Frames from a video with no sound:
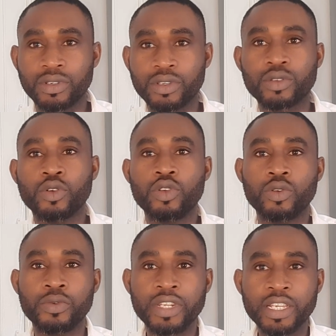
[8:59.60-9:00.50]
So
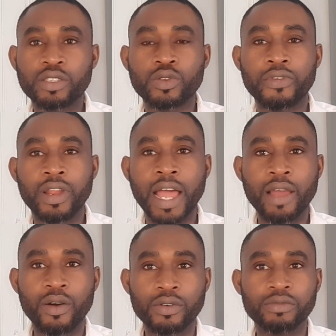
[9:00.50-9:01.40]
you will need to
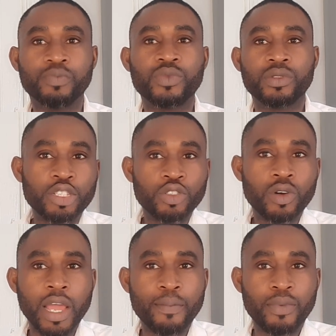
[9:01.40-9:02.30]
rely on the
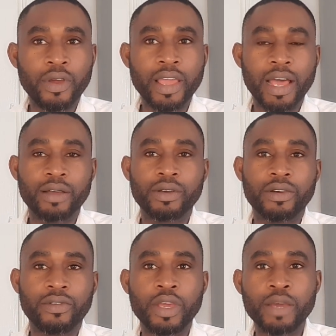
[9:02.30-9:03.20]
new employer
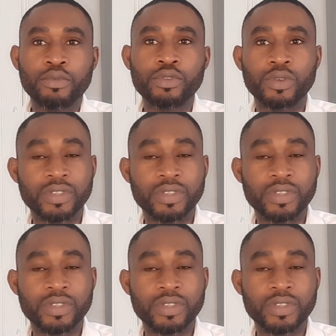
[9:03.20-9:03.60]
to be able to